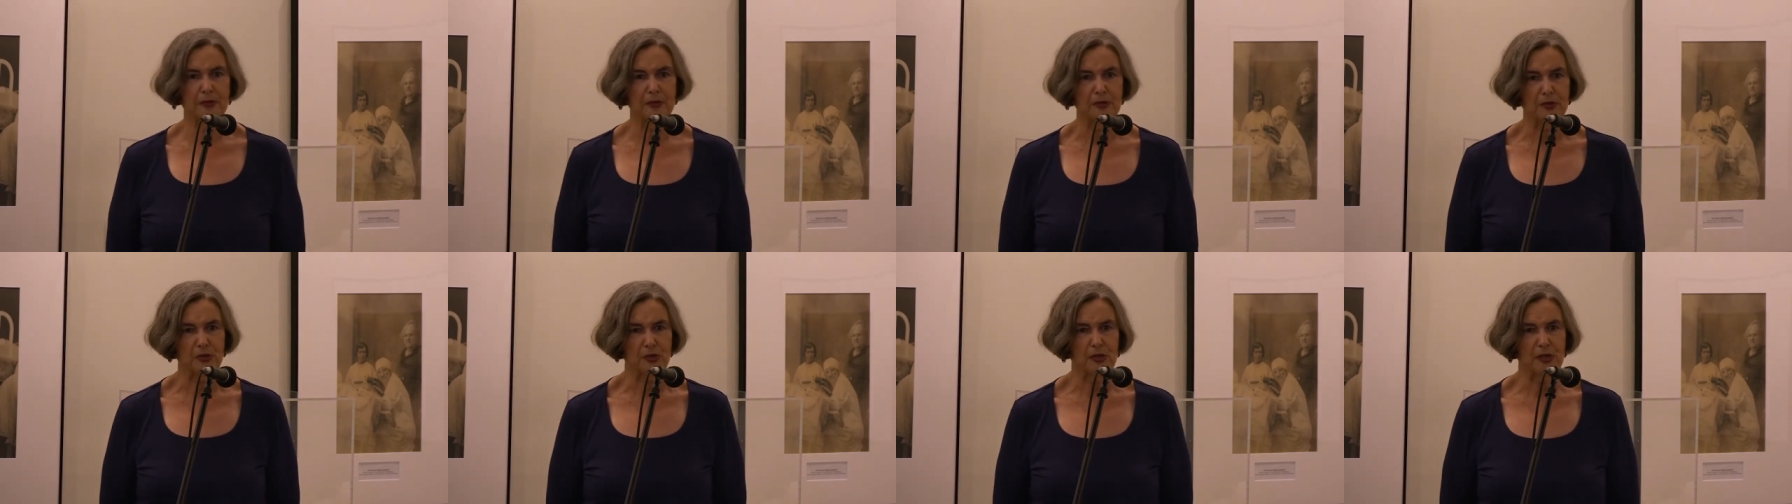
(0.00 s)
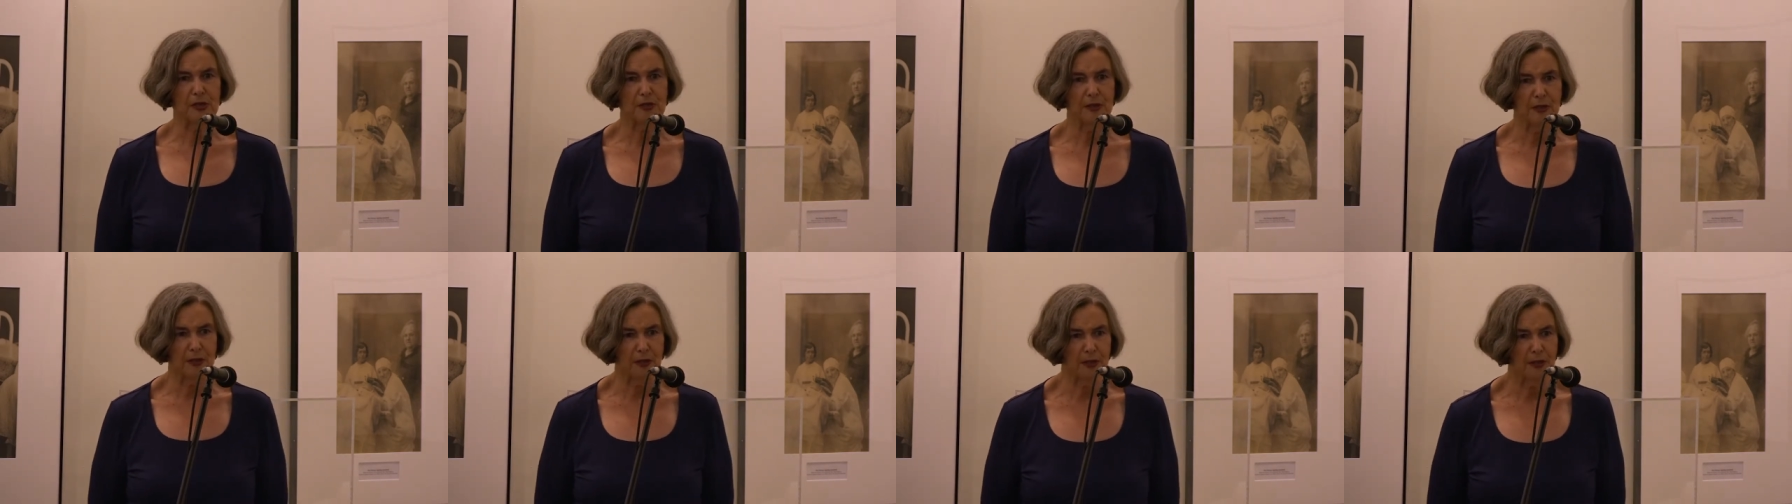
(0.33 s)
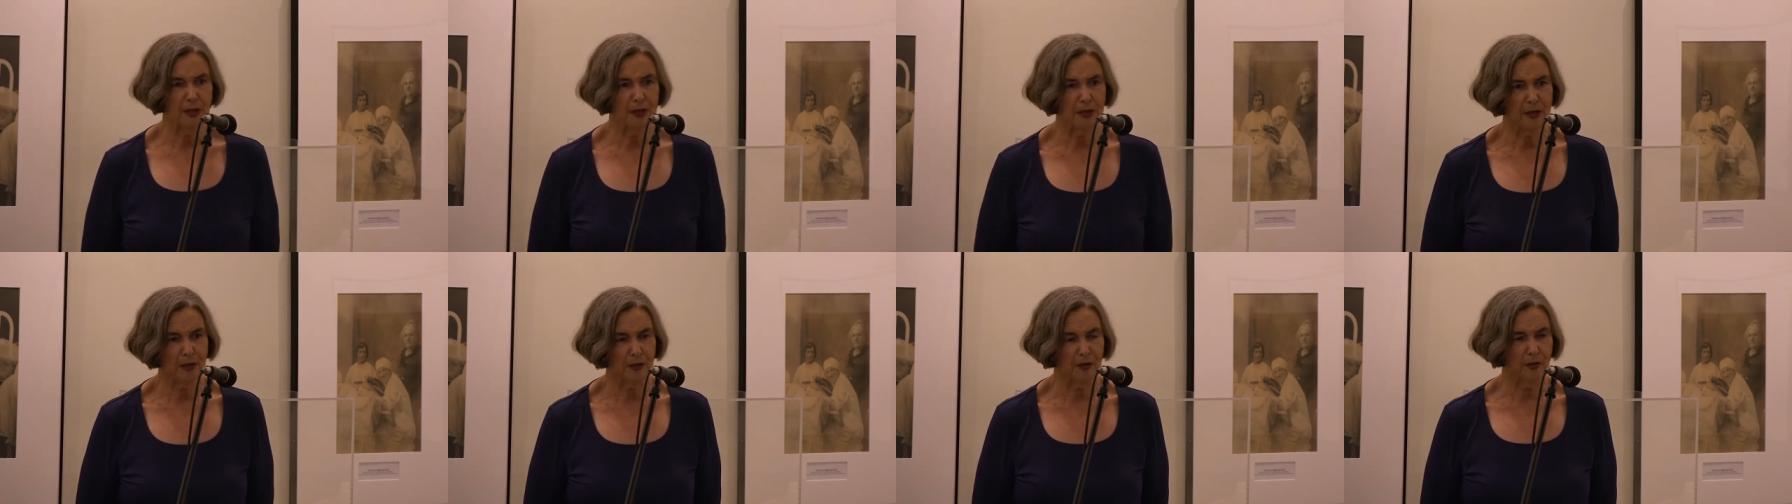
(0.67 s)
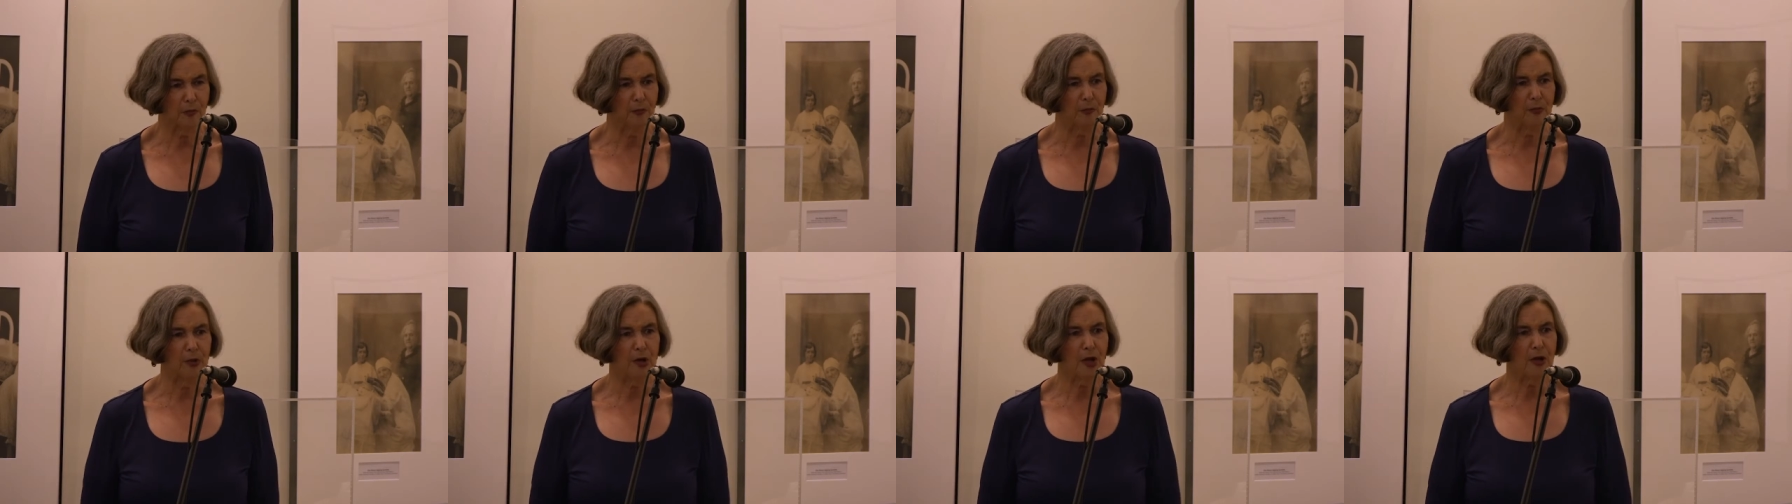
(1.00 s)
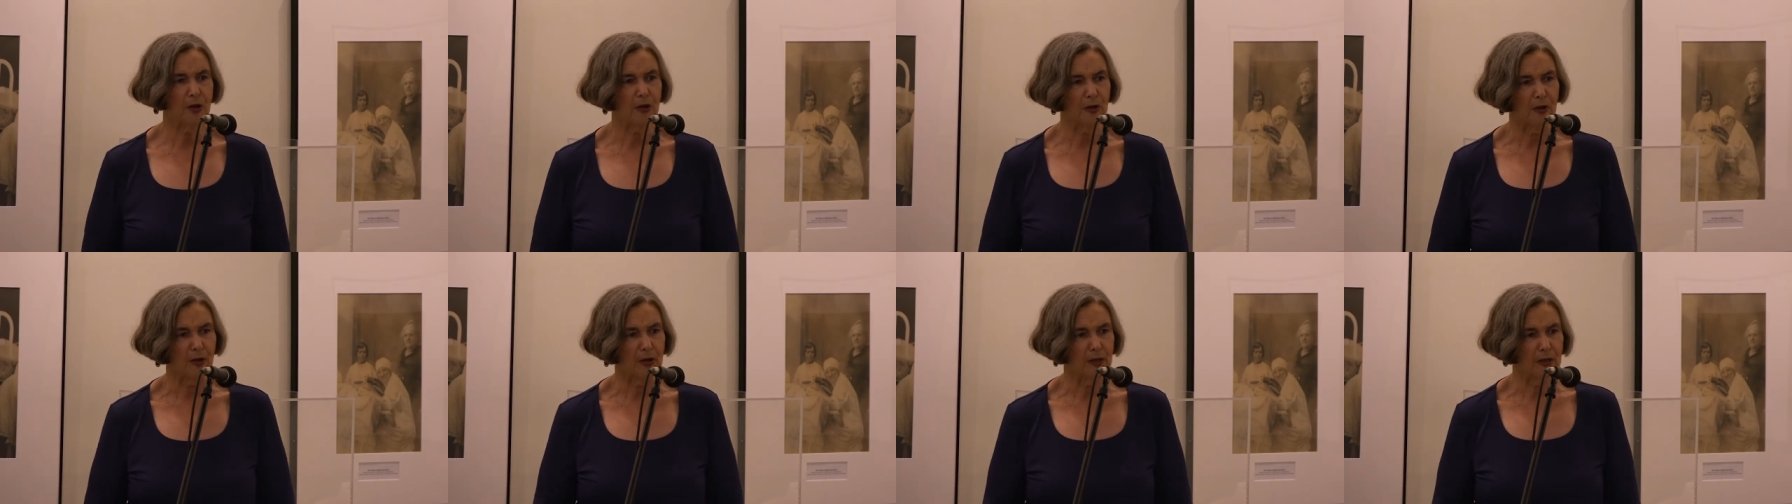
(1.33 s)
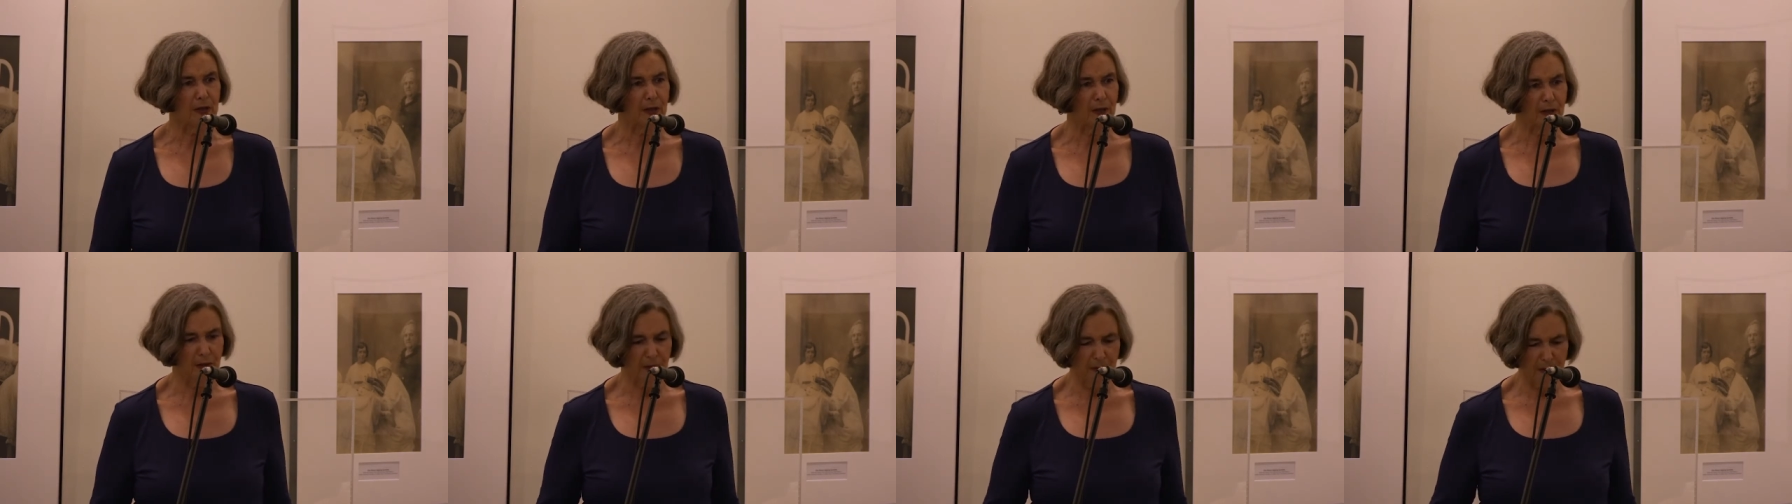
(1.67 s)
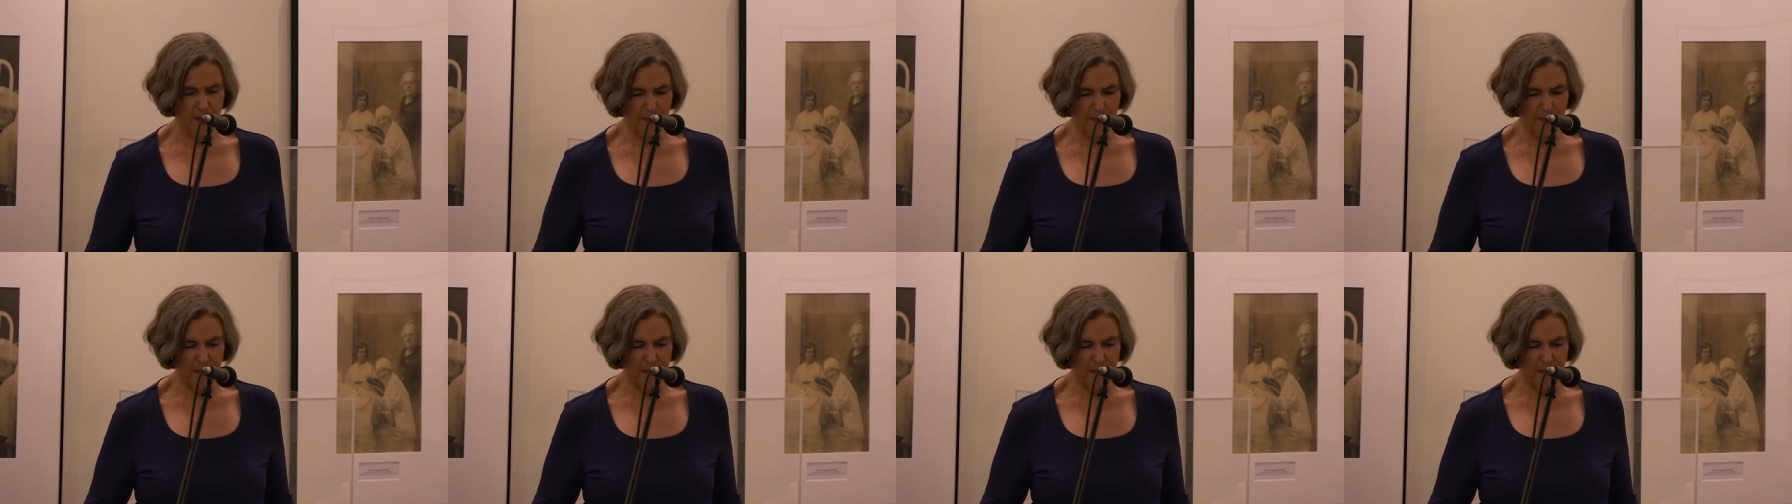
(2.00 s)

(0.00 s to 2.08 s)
to see to getting them done.